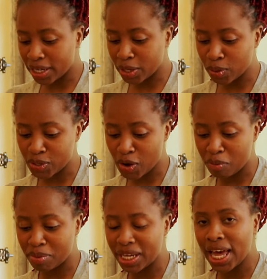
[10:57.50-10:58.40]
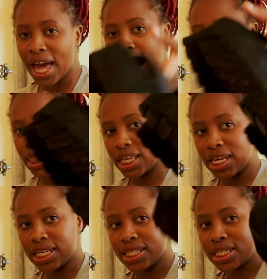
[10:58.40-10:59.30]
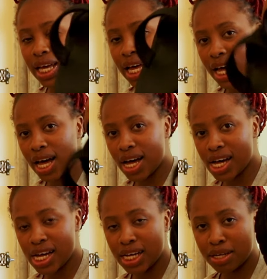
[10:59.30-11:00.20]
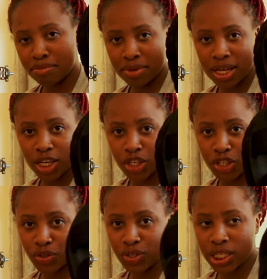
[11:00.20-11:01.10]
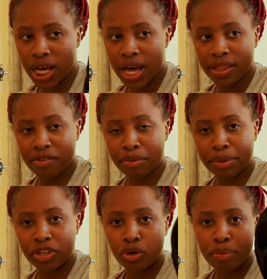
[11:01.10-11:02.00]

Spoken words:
he also got me these shoes. They're from Mr.